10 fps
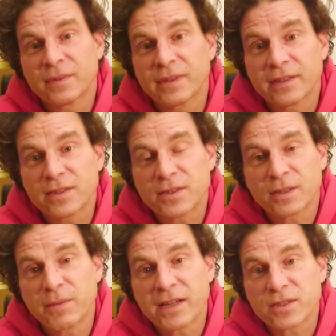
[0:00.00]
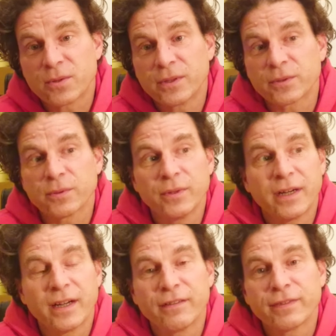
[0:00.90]
that this young man is going through,
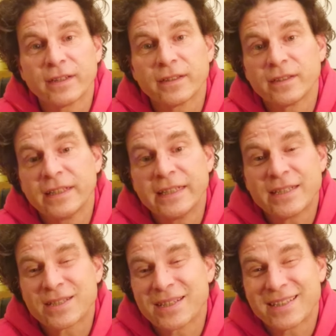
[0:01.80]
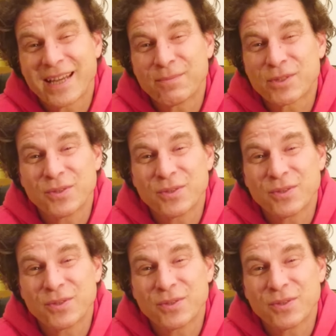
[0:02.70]
I found in his attempt